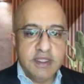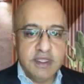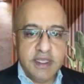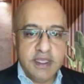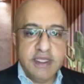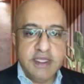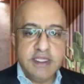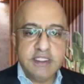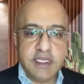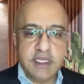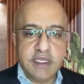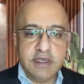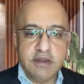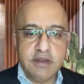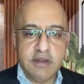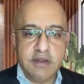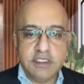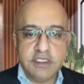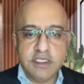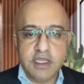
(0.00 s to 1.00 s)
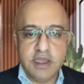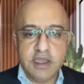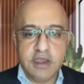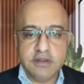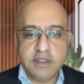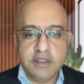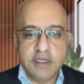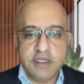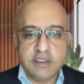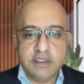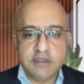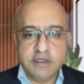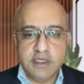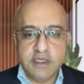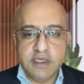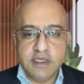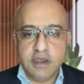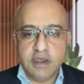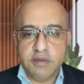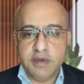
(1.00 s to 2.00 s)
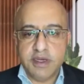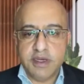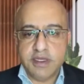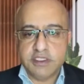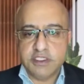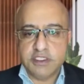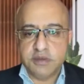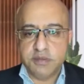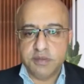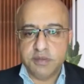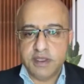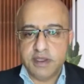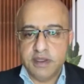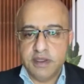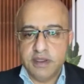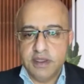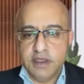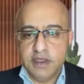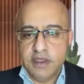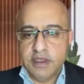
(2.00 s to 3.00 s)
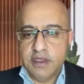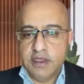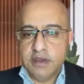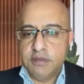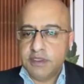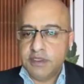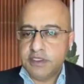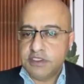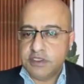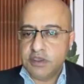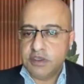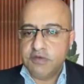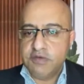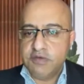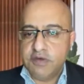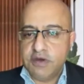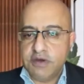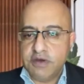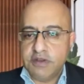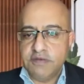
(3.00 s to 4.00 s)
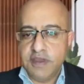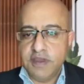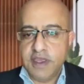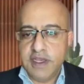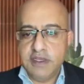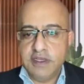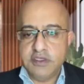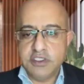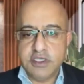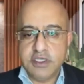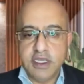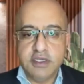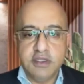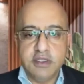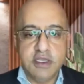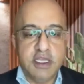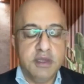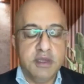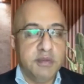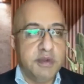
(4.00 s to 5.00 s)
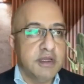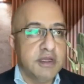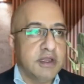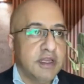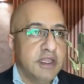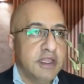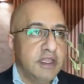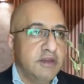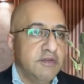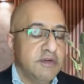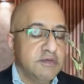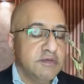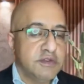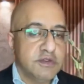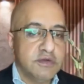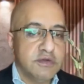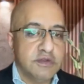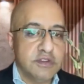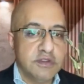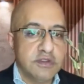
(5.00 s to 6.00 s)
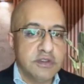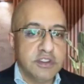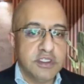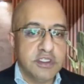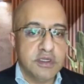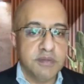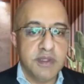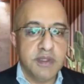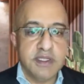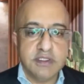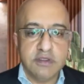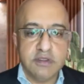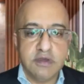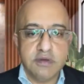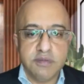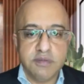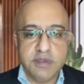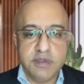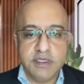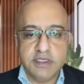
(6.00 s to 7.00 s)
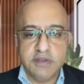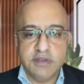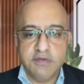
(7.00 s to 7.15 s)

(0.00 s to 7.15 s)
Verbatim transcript: There is technology out there to decarbonise shipping, but so far the value chain to keep it clean from source to ship has not been